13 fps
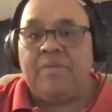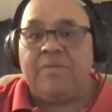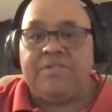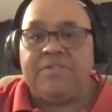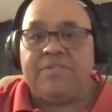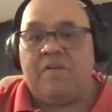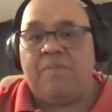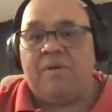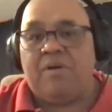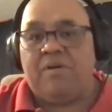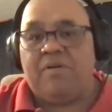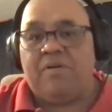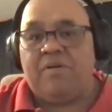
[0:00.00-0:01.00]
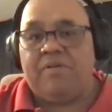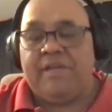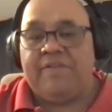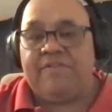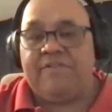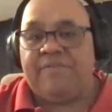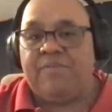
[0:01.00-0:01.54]
with softball
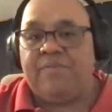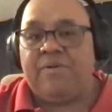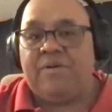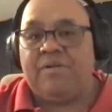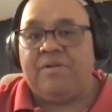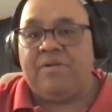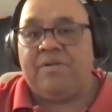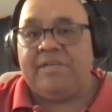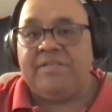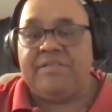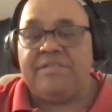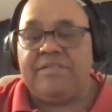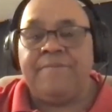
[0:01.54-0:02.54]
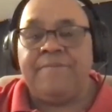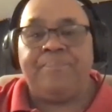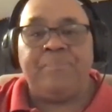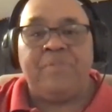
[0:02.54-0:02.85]
and some football leagues.